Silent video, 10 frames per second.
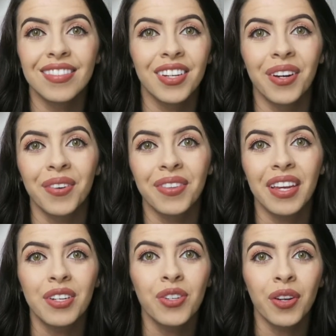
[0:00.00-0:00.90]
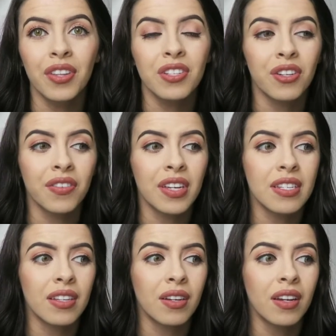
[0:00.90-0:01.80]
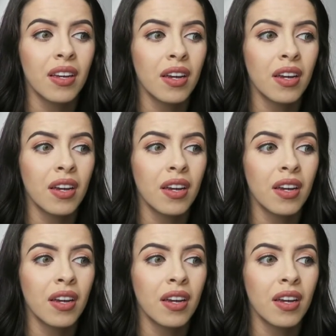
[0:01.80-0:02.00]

you know, they enjoyed the service and